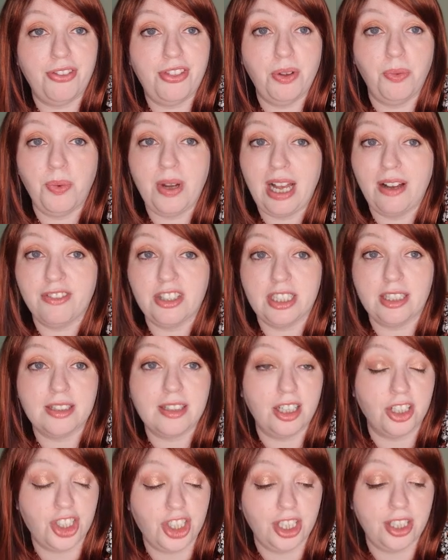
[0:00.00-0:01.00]
and we have a
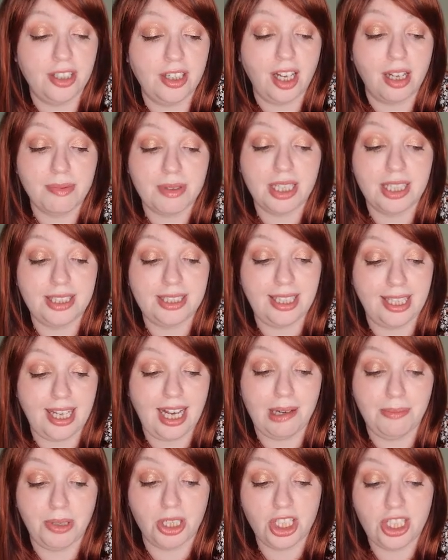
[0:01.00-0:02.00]
discussion, I'm going to see
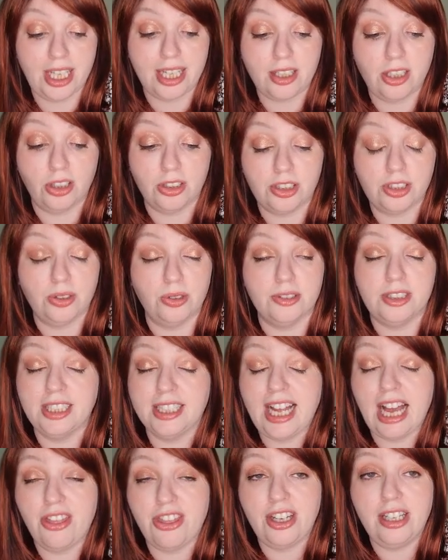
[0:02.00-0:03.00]
how much that costs
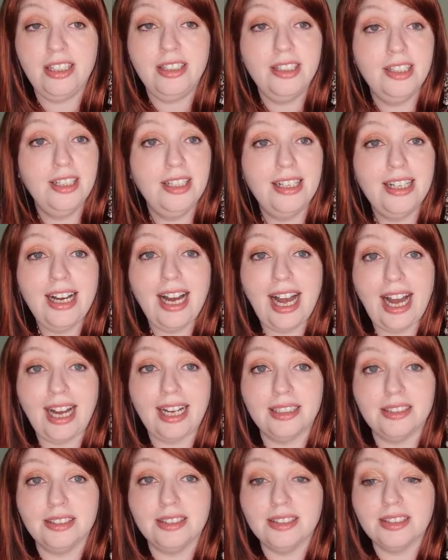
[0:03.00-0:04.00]
altogether,
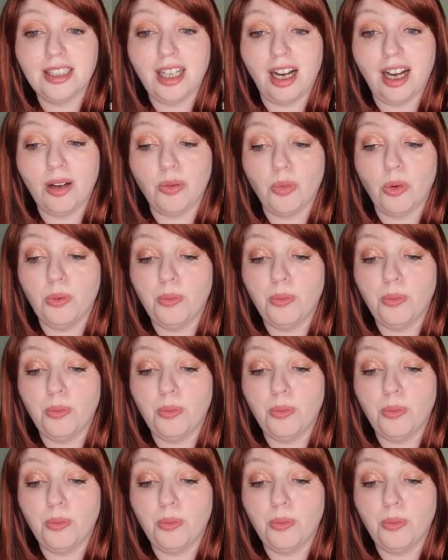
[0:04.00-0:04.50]
and I will